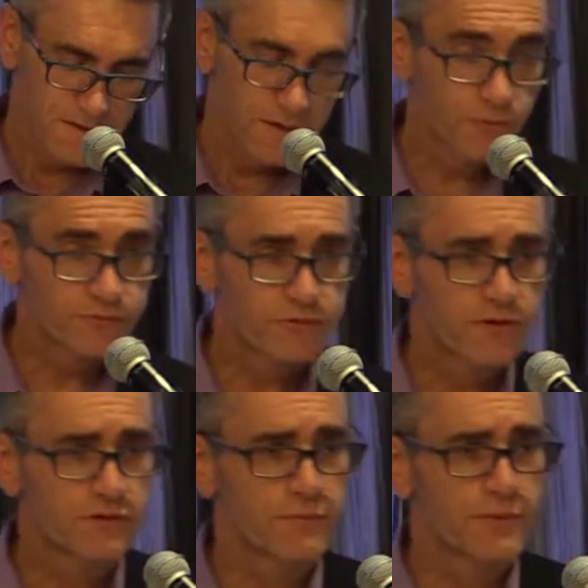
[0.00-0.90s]
It's also
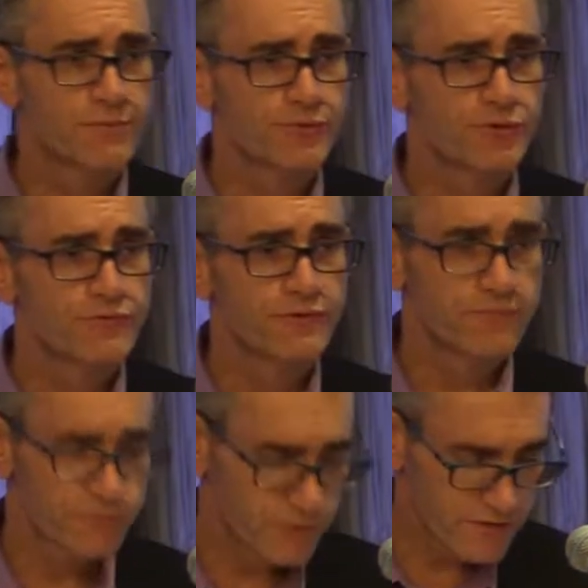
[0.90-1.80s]
going to improve your
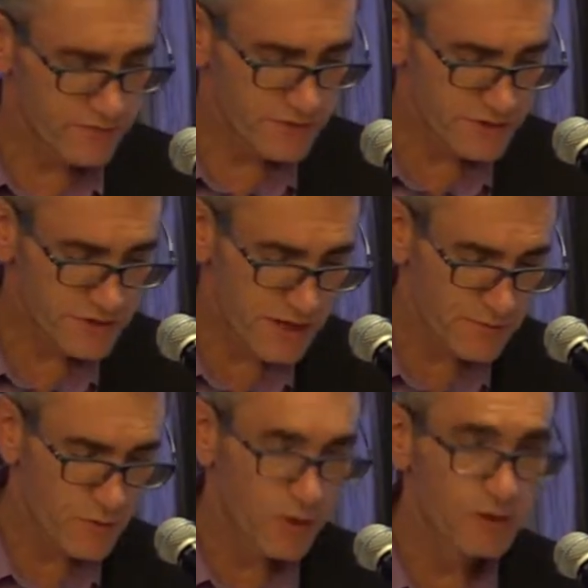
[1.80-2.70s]
right first
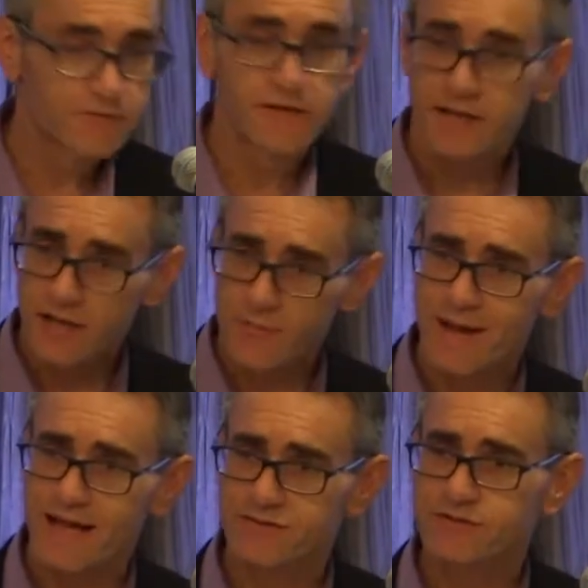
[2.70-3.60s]
time quality. And I come
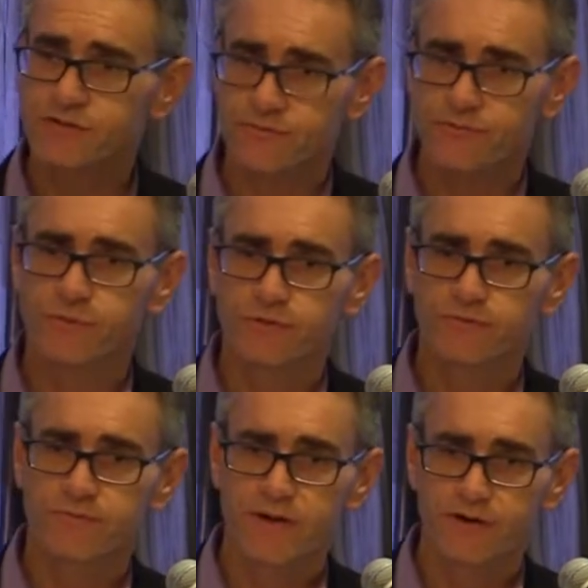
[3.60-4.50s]
back to you've
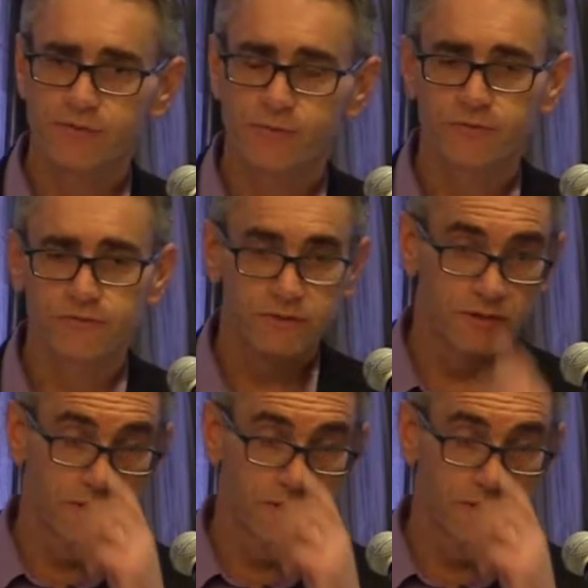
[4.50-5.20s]
removed the variables.